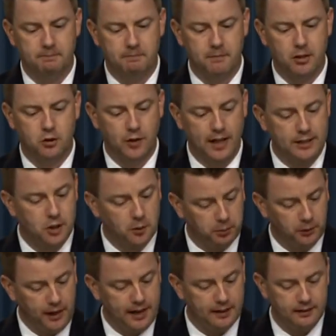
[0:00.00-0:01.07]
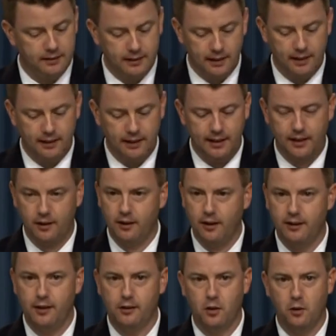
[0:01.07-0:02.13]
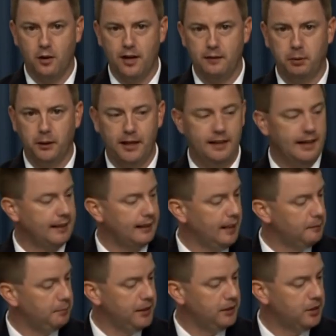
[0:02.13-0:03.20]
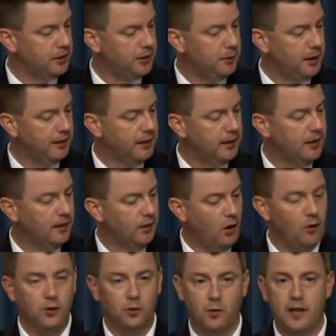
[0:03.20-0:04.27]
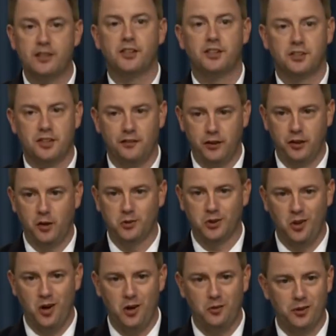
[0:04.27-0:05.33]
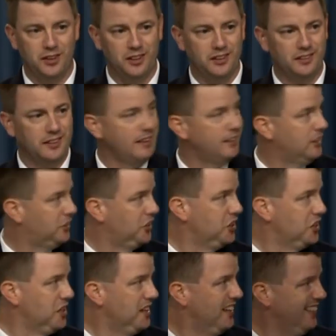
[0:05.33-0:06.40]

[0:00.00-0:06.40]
So that's our plan and our go-ahead plan, and I can let Pete talk to you about all the rest of the stuff that goes along with that decision.